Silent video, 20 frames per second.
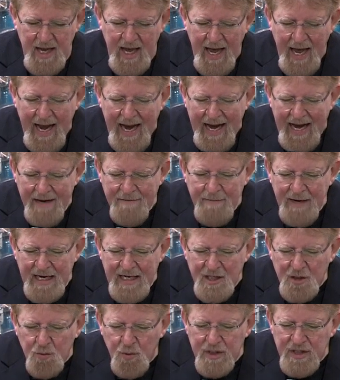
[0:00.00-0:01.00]
It
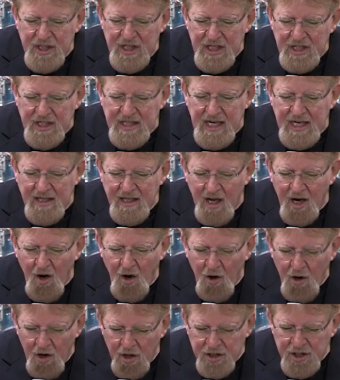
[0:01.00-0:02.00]
means resisting the
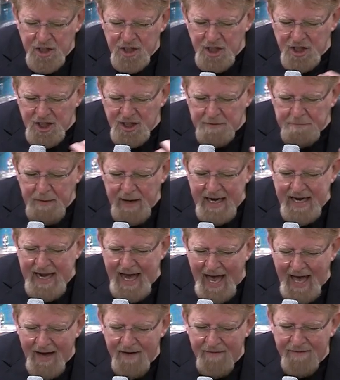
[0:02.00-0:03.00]
urge to speak
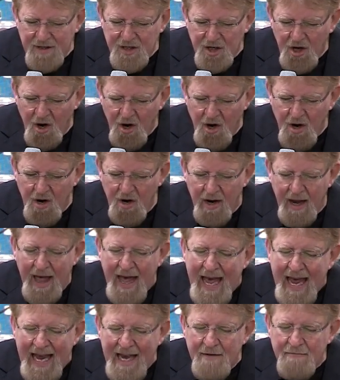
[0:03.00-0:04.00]
out of turn.
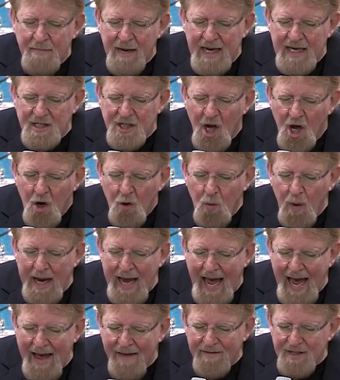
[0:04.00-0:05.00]
It means we
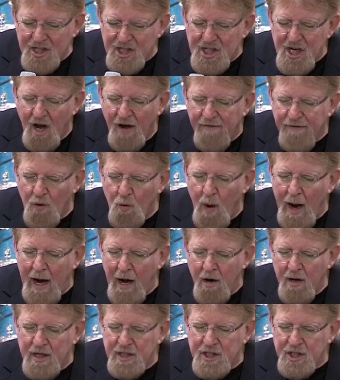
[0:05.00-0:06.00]
have the self
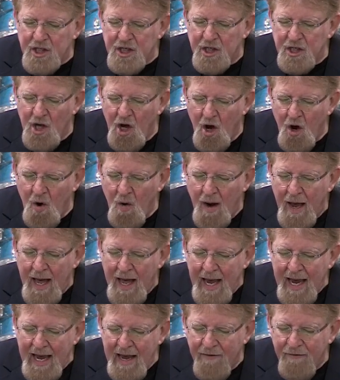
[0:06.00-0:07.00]
awareness to know
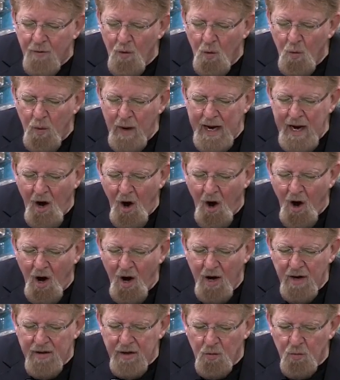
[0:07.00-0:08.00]
if we are
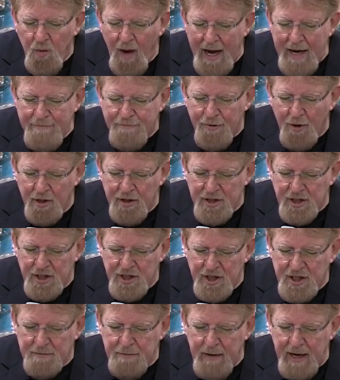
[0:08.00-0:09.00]
the right person to
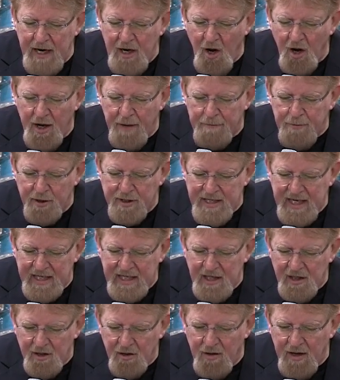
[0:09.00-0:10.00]
speak on a
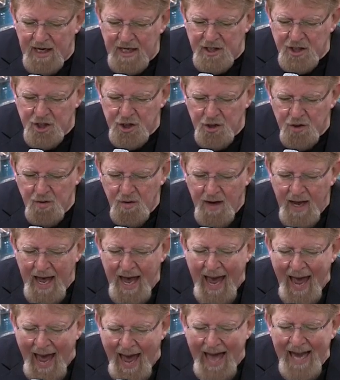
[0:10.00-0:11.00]
particular issue
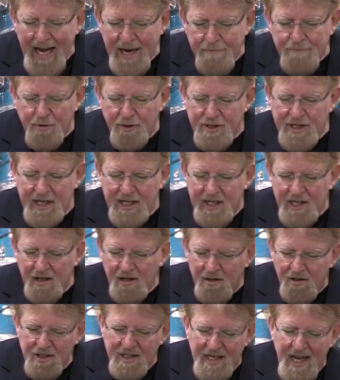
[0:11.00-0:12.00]
at a particular
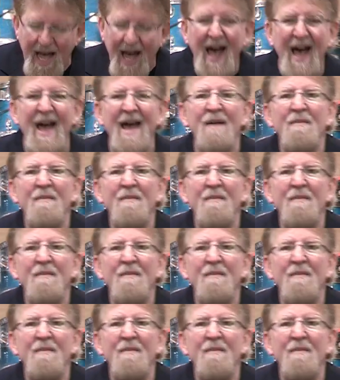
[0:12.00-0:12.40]
time.